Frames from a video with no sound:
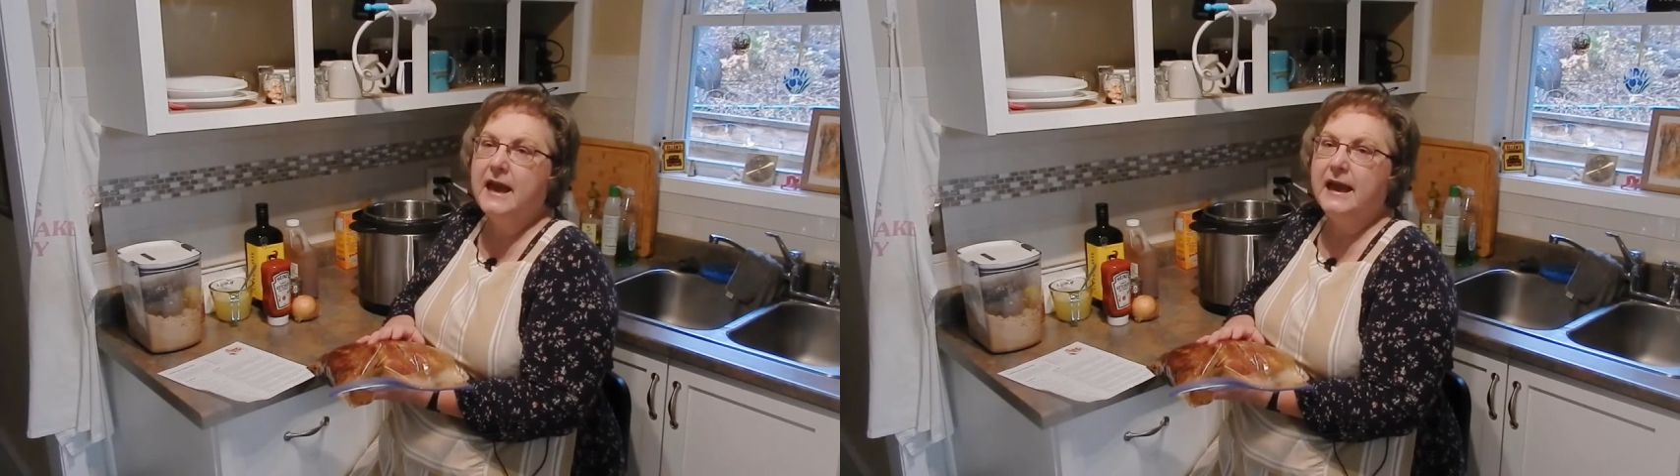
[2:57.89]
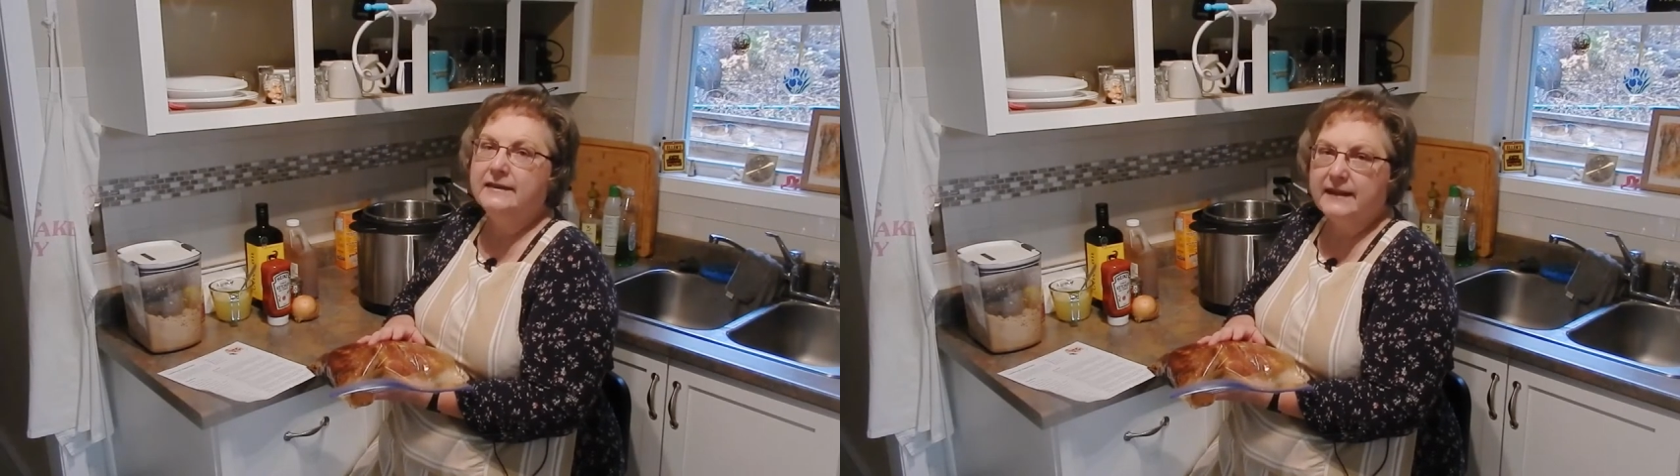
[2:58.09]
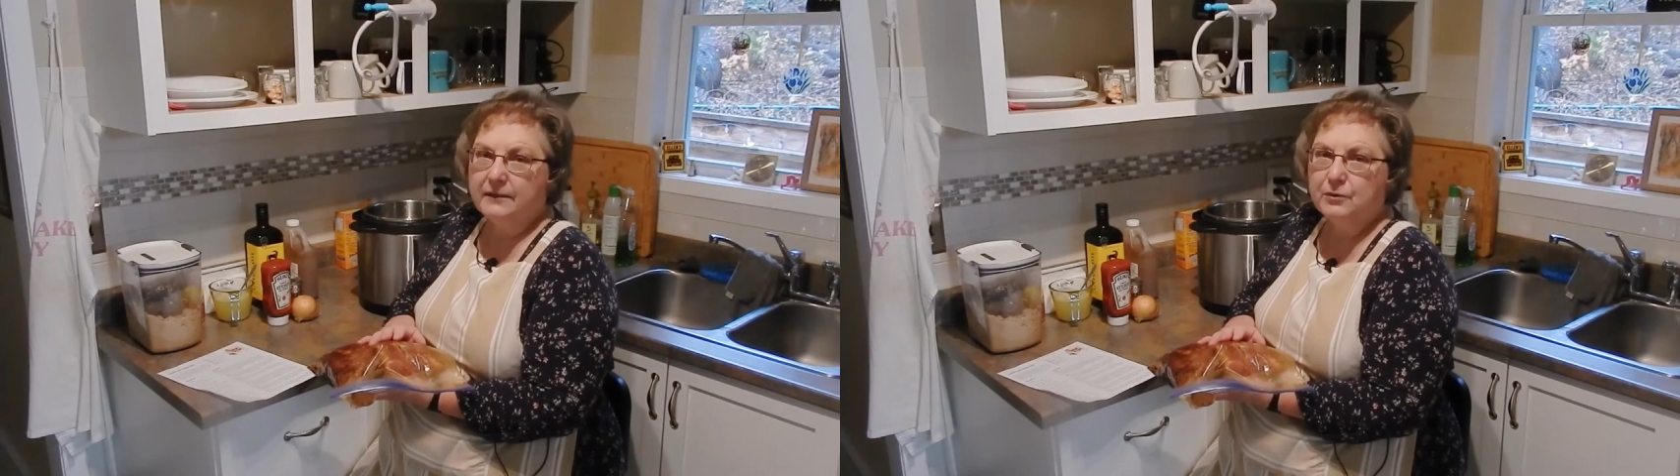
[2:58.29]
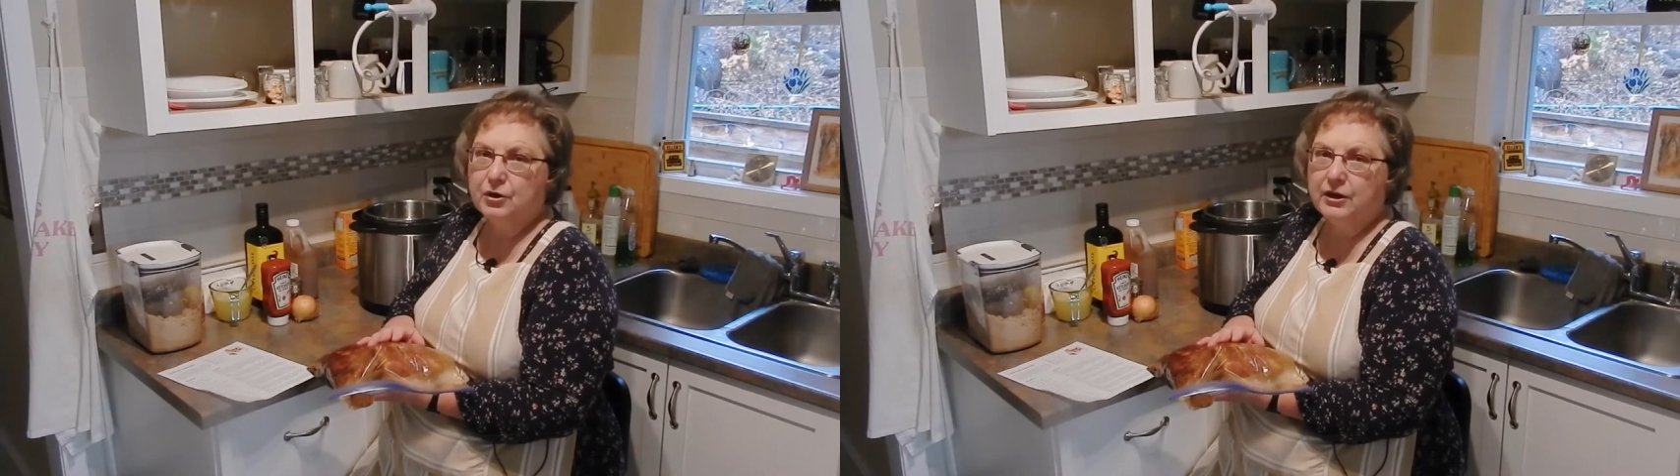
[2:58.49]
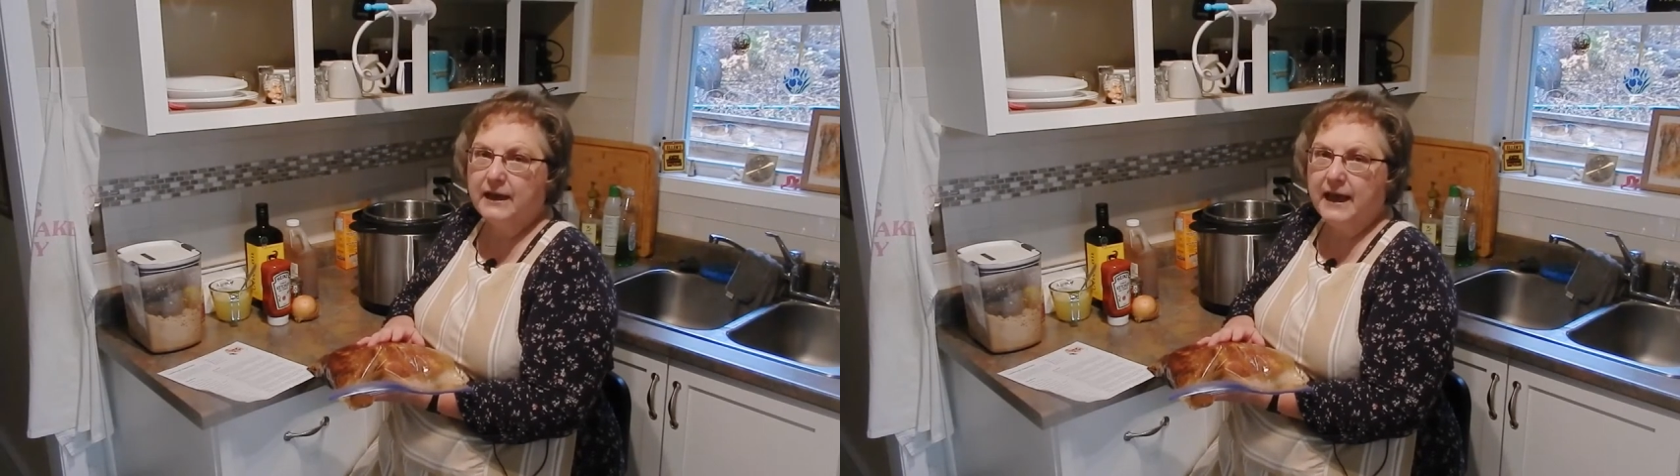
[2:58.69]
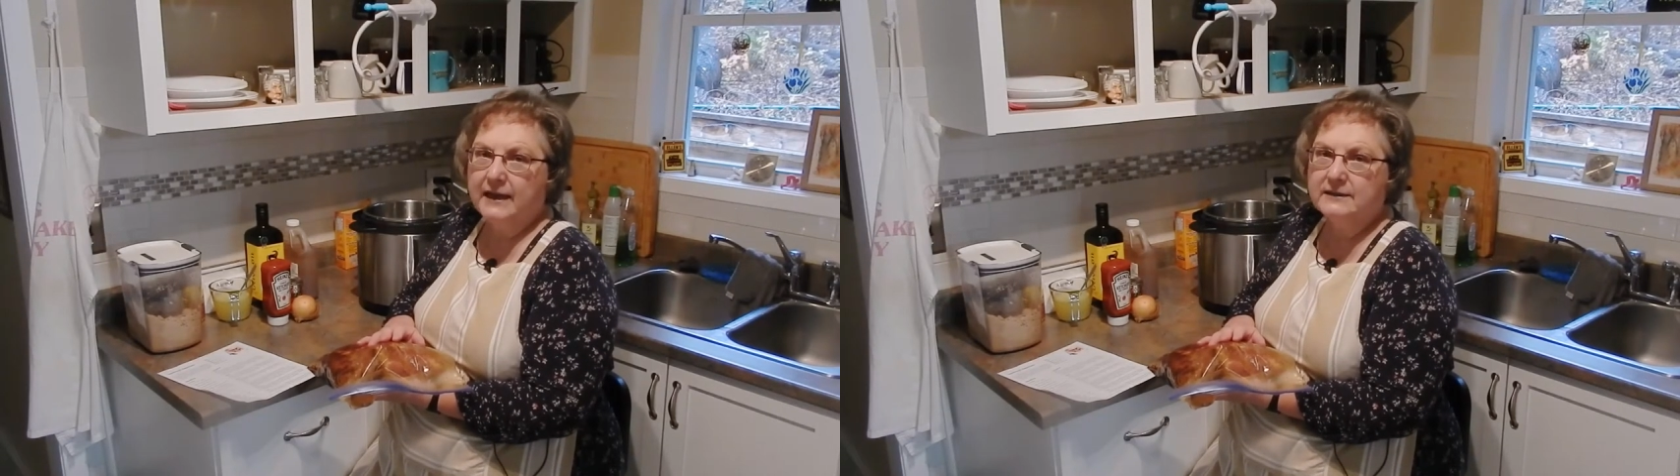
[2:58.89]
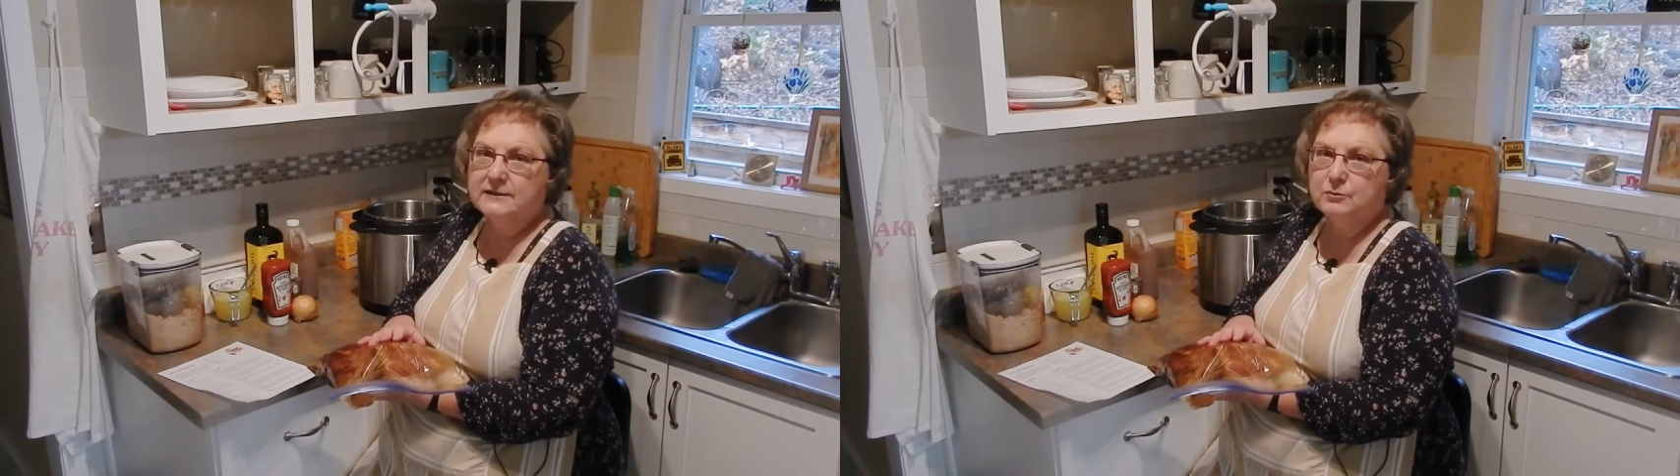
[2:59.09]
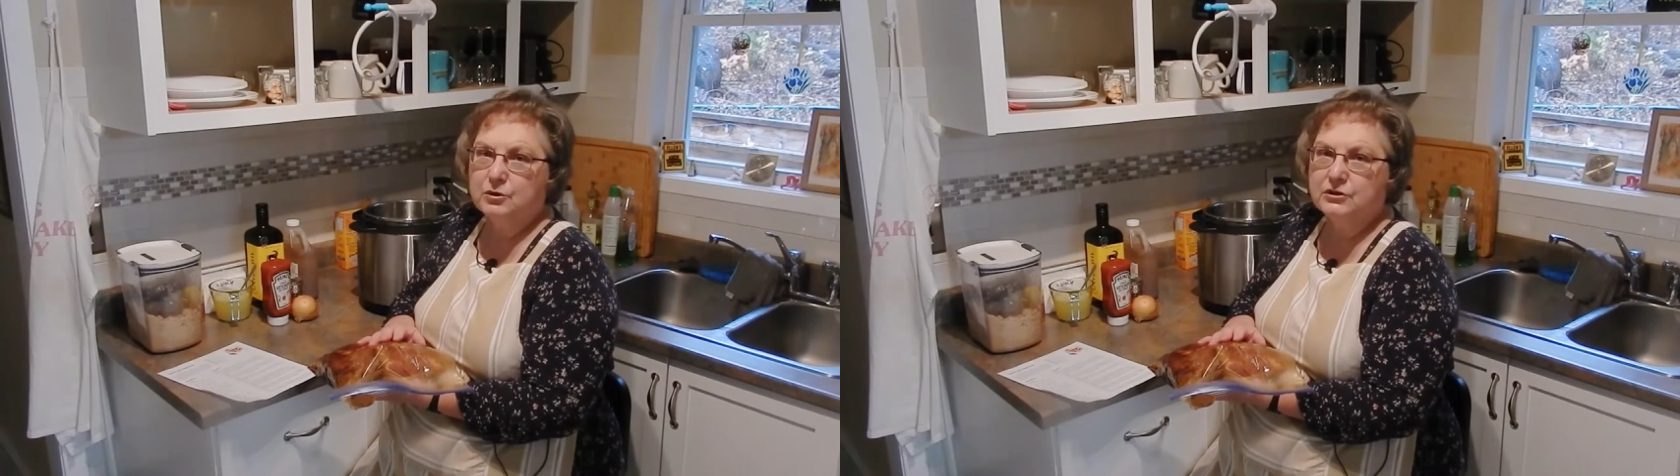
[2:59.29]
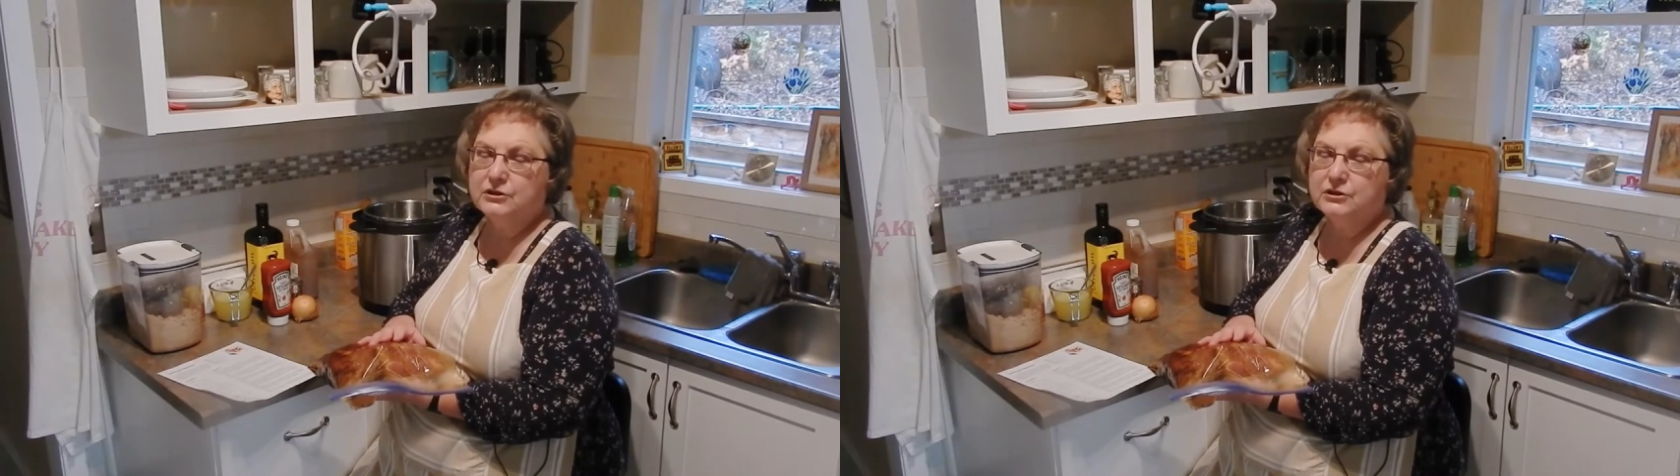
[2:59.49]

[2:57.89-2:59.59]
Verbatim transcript: and then we're going to add some more